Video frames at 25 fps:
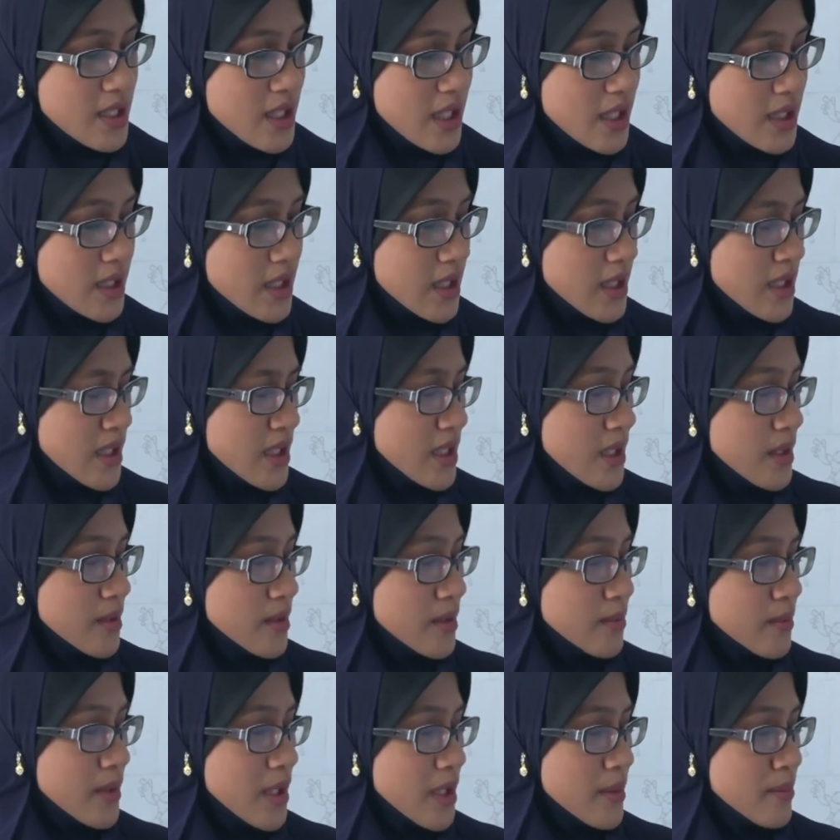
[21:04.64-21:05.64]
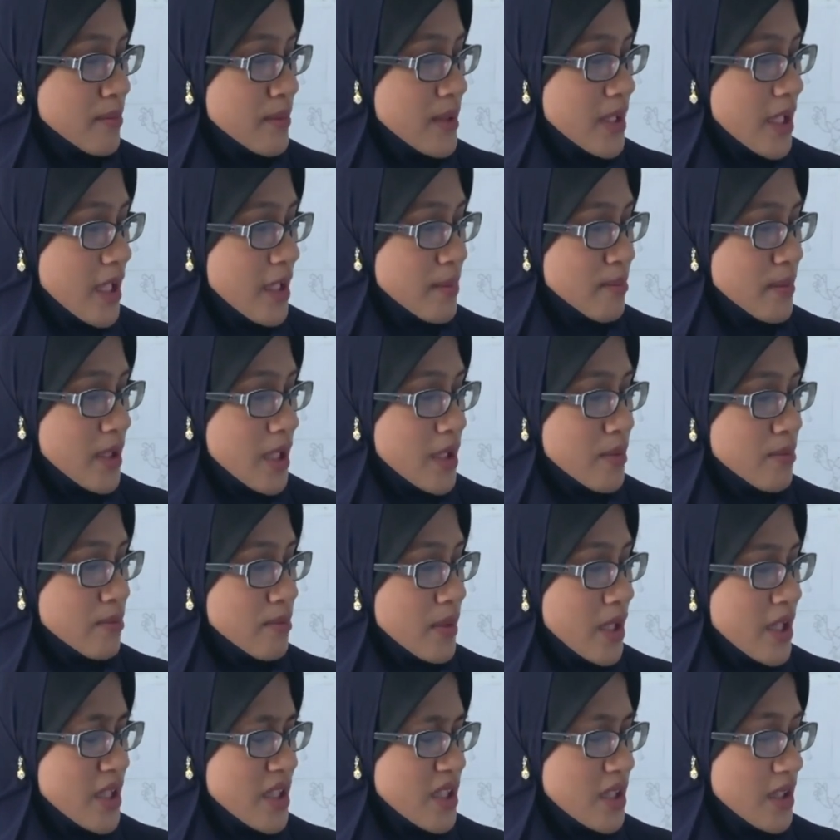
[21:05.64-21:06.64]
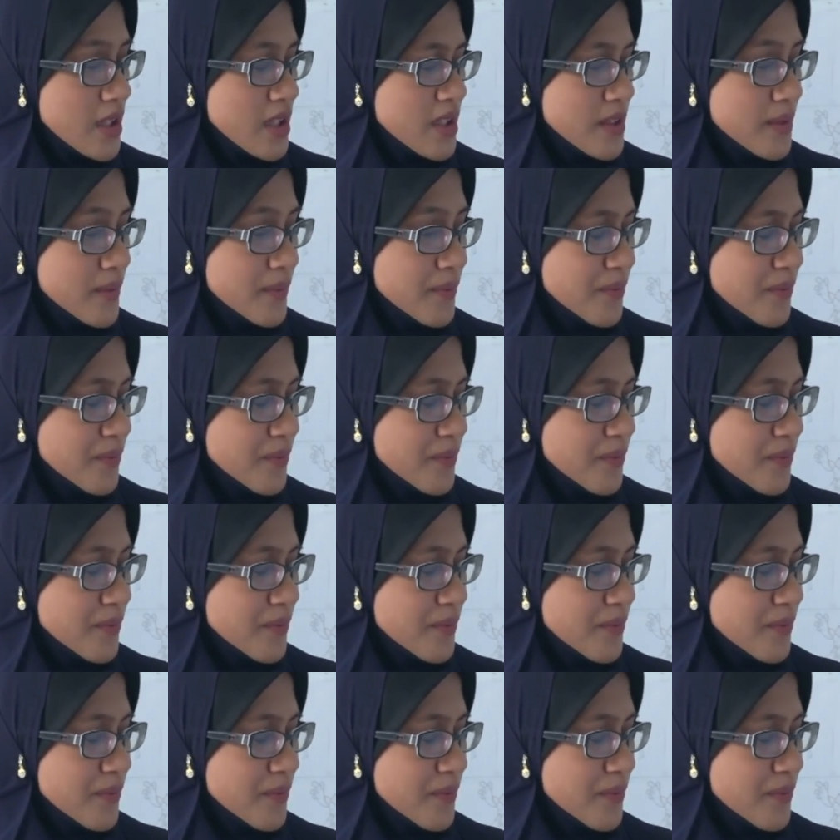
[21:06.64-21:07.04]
that me and my mother